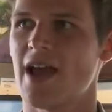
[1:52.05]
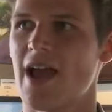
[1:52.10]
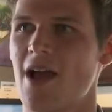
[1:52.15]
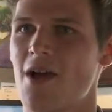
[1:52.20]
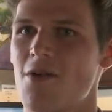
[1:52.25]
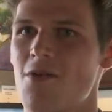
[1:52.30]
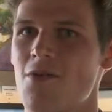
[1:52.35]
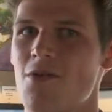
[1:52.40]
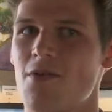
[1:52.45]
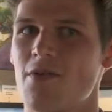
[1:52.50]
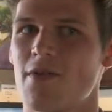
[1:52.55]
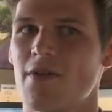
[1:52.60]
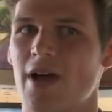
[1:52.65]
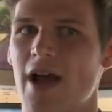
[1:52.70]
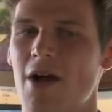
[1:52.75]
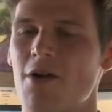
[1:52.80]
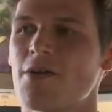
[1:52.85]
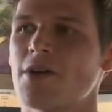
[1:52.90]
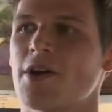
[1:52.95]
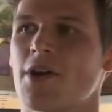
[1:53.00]
how,
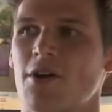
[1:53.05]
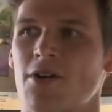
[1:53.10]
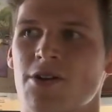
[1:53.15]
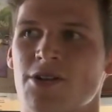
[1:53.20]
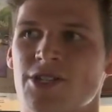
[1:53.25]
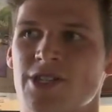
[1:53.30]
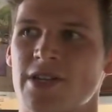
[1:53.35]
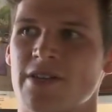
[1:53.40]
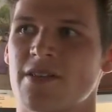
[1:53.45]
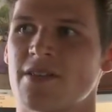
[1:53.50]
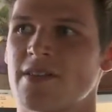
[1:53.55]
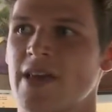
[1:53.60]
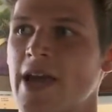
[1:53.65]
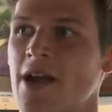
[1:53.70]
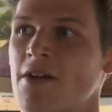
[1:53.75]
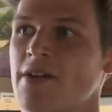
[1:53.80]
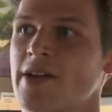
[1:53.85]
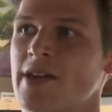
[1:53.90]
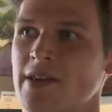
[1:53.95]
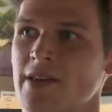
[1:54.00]
how encouraging this
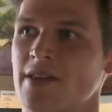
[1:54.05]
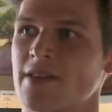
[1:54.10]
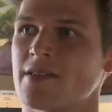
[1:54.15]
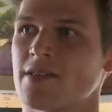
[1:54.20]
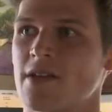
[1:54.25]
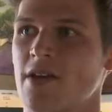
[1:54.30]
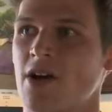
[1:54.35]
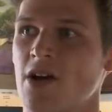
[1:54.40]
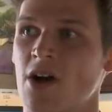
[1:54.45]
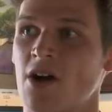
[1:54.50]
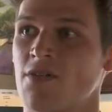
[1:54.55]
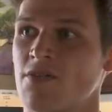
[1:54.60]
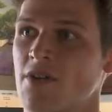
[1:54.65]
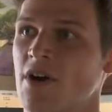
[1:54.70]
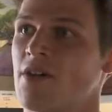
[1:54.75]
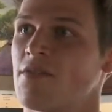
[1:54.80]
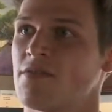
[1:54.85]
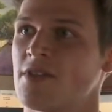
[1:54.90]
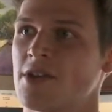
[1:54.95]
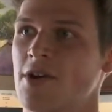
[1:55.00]
area is of,
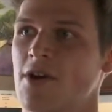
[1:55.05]
of the